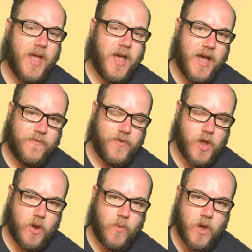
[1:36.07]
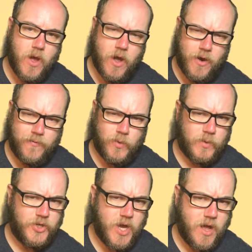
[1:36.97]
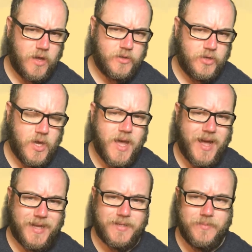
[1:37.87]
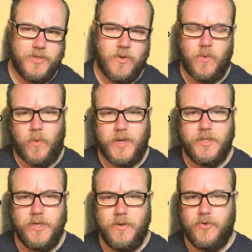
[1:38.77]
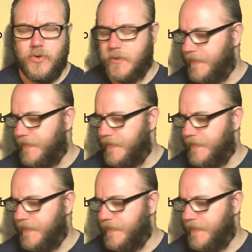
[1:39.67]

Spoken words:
have no overall charge. Atoms are always neutral.